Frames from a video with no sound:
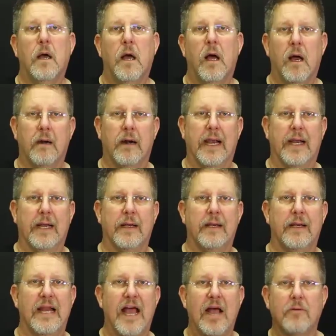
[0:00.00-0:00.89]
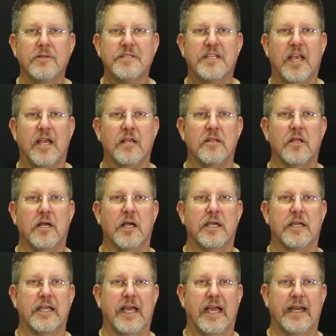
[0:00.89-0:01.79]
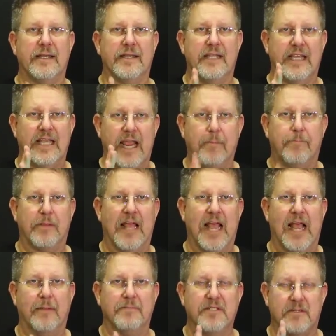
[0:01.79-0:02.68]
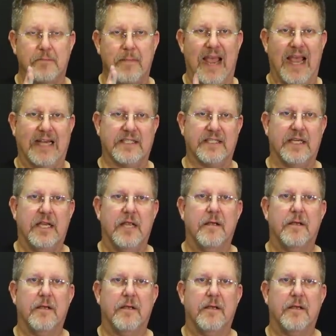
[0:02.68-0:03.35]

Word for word: All right, now we'll take a look at the Ape Labs Maxi.